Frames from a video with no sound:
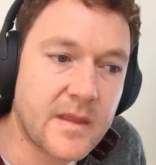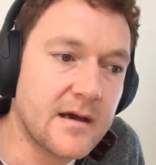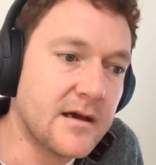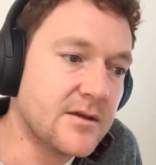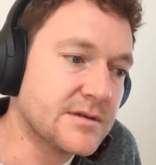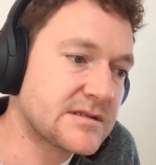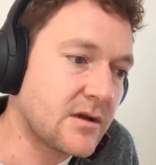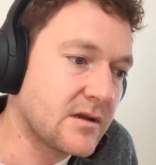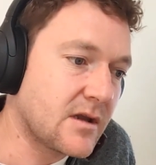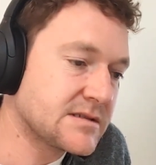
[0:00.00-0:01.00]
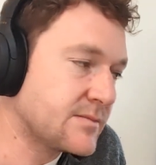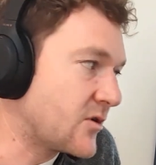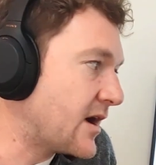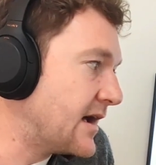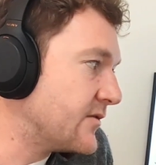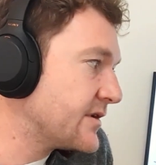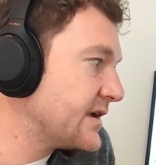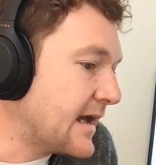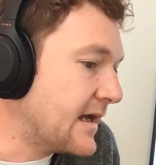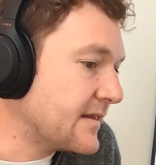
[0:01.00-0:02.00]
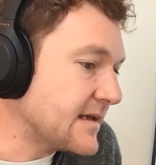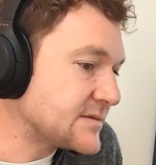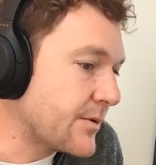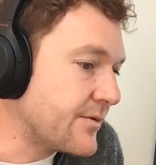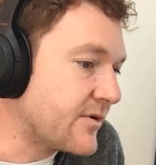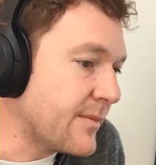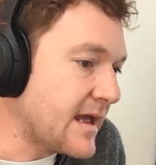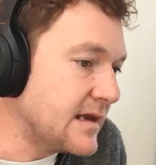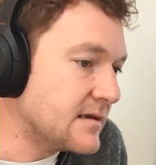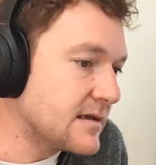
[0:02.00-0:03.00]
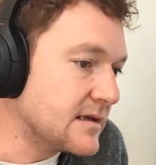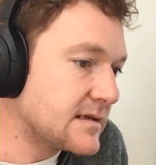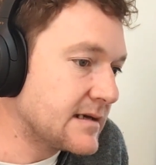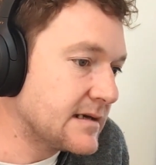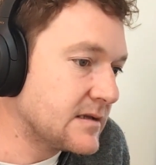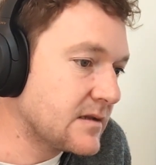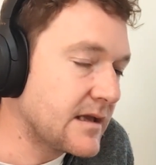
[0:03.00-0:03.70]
US dollar lost some ground, and that's where we remained until